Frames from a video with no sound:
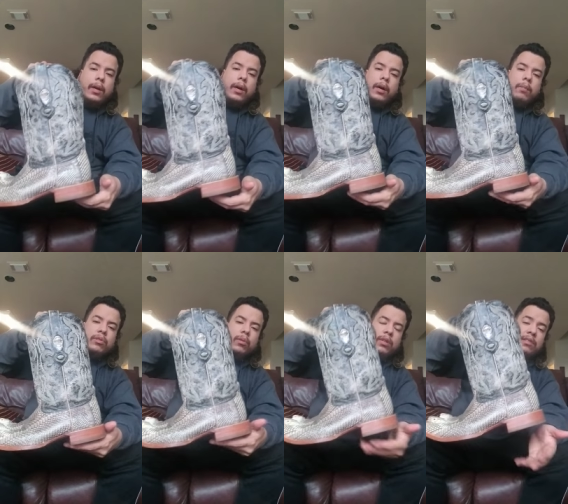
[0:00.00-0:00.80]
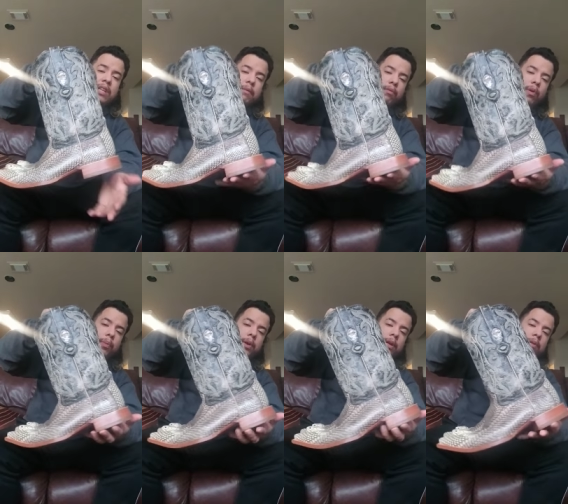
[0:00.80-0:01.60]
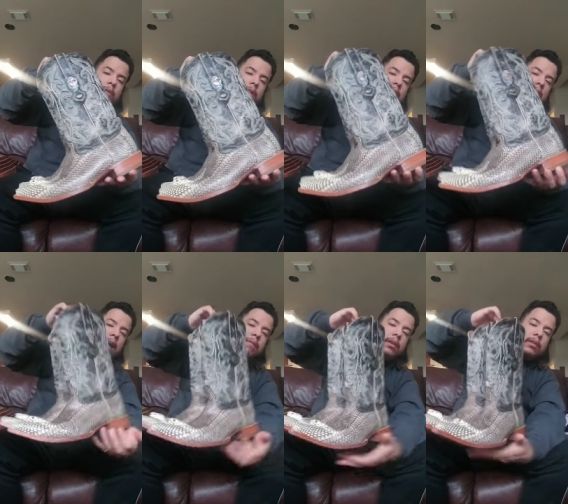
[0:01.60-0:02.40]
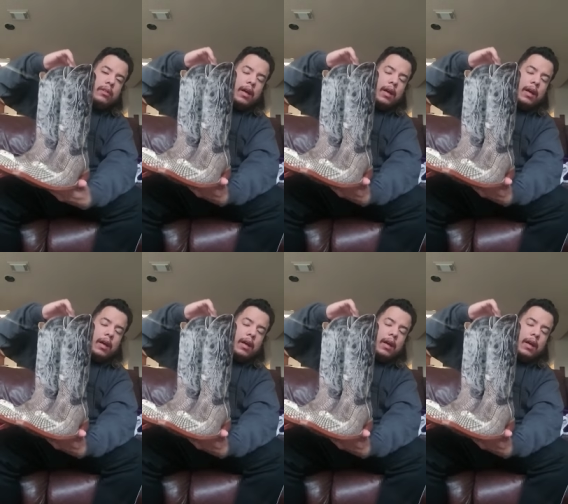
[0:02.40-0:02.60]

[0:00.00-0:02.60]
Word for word: Um, so these have the rope heel, and they have their.